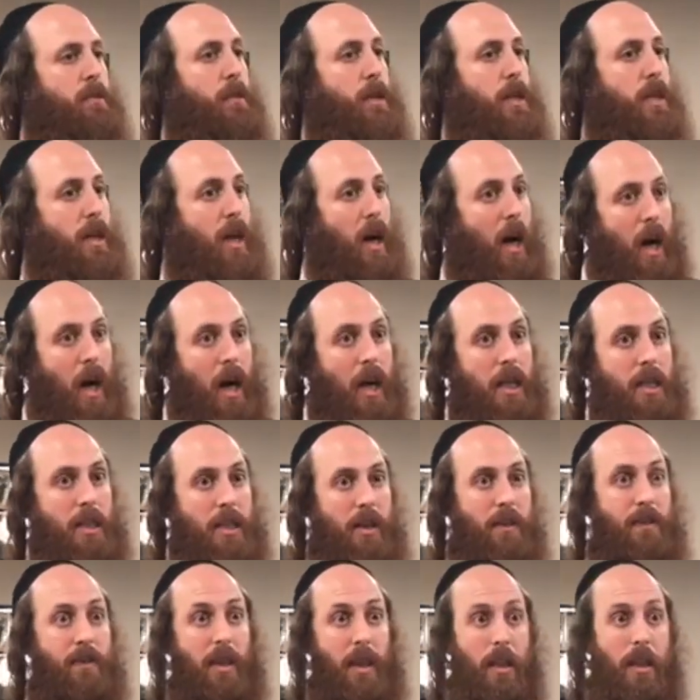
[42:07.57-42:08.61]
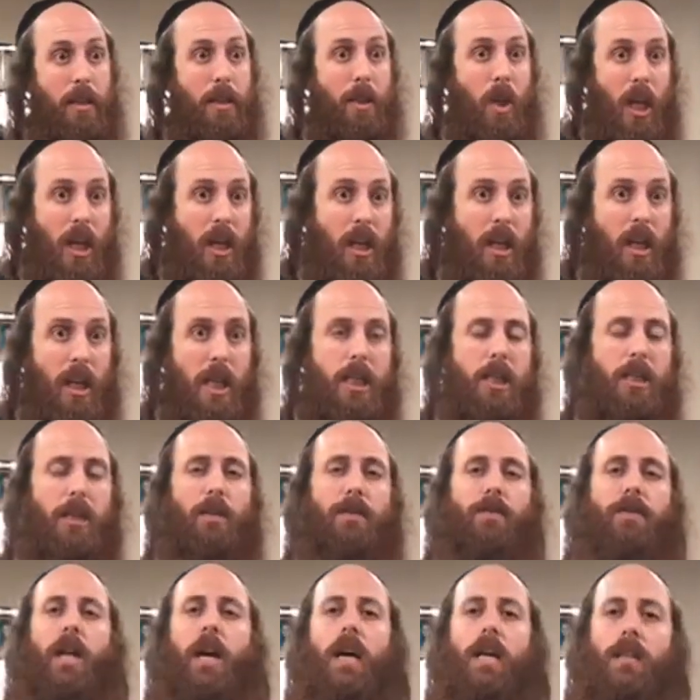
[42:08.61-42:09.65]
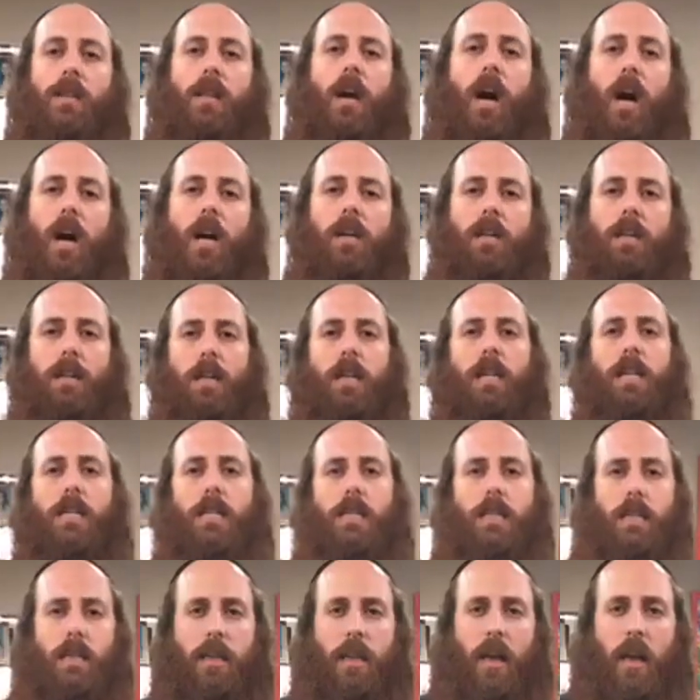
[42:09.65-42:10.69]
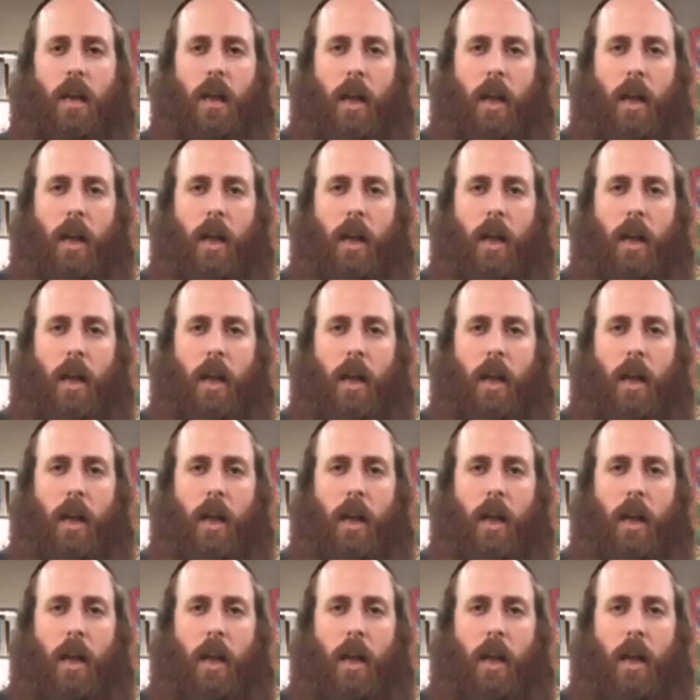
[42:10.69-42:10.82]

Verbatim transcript: because of the thickness of that darkness.